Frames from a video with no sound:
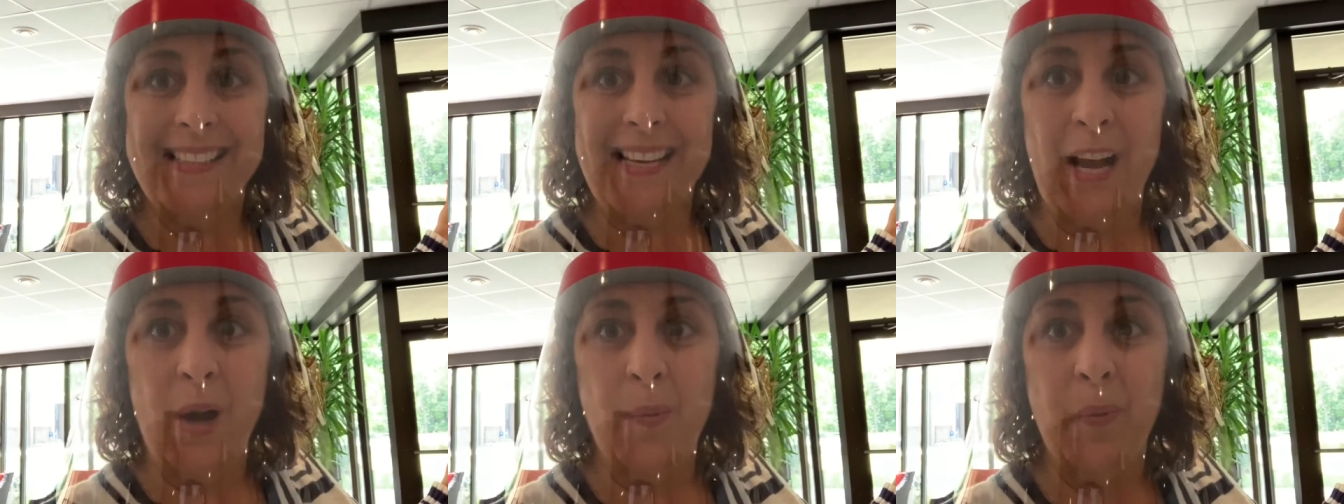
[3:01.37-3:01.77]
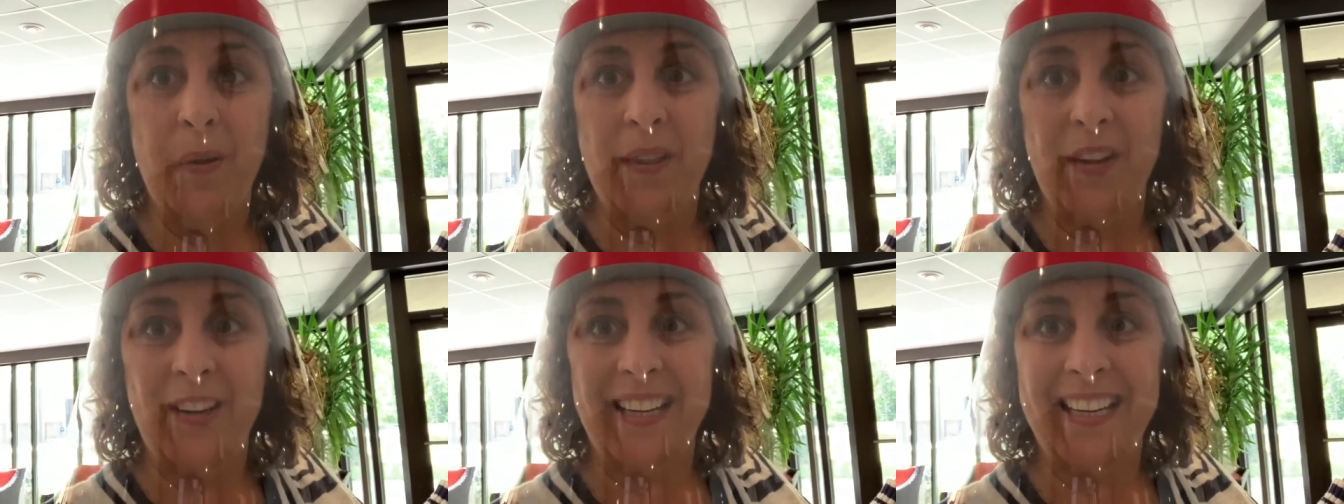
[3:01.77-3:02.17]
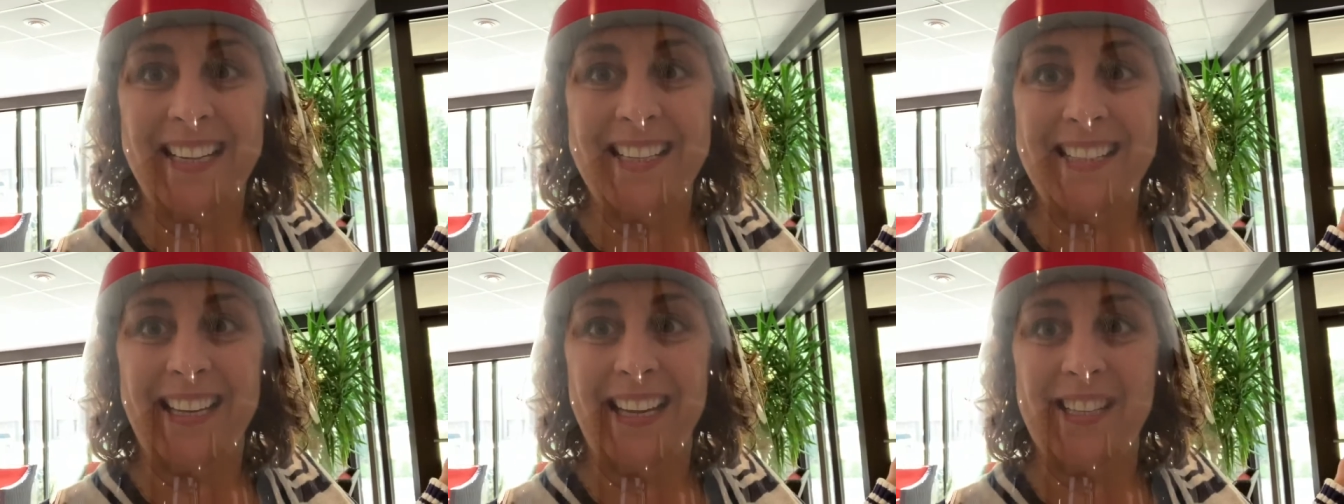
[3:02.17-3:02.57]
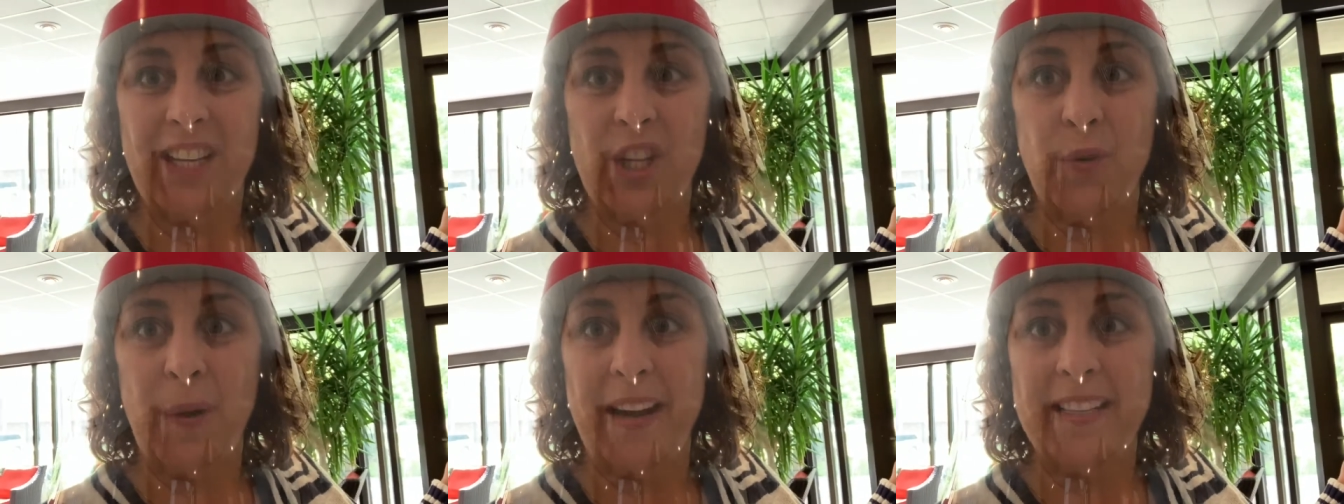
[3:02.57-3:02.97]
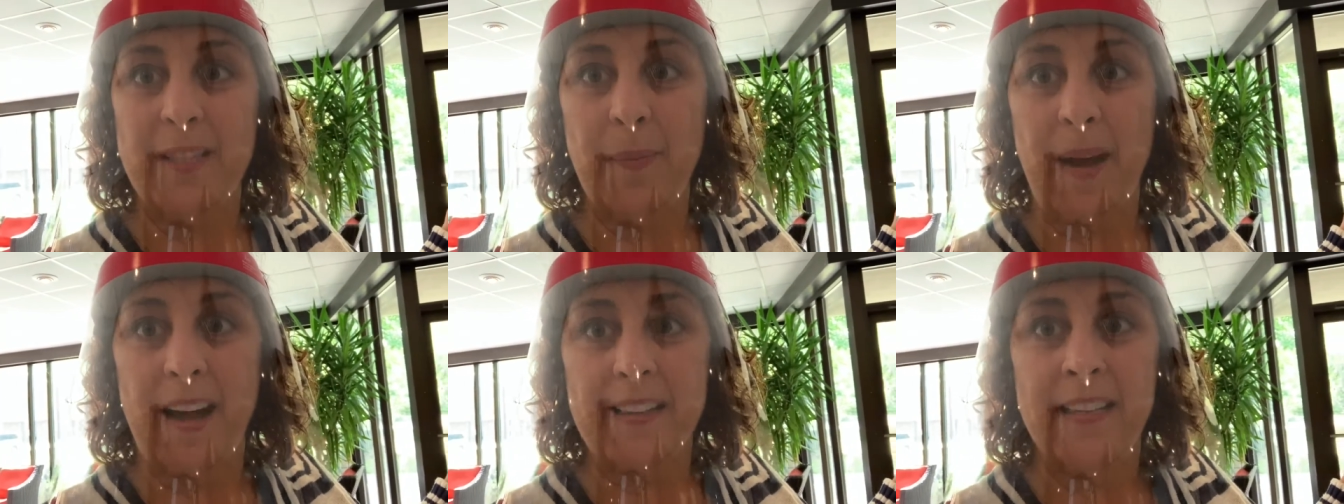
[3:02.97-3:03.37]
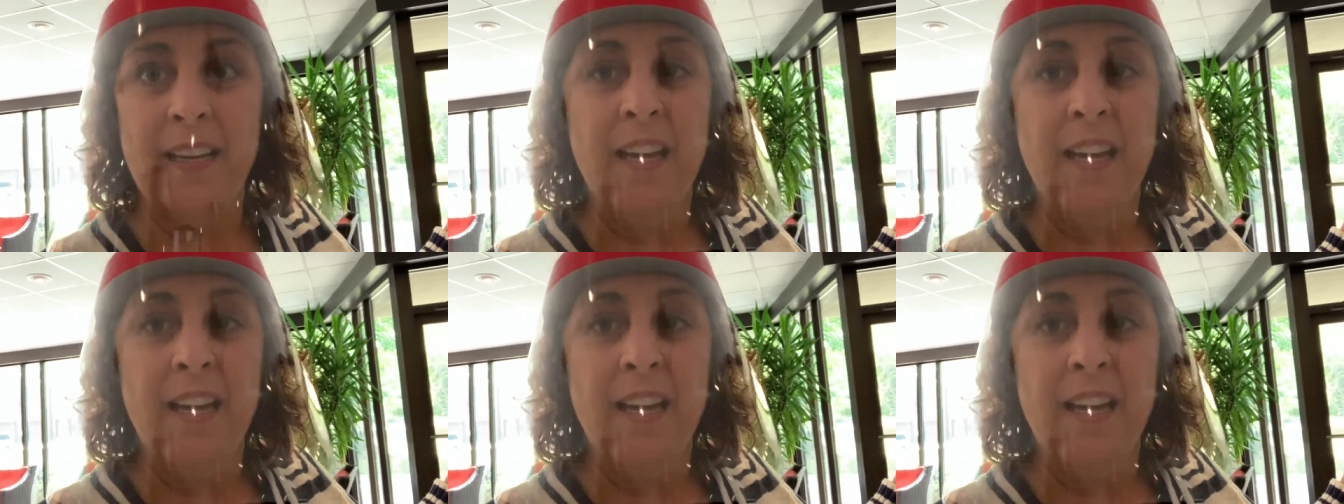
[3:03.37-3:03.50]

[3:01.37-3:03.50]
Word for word: help their kids get to the right spot.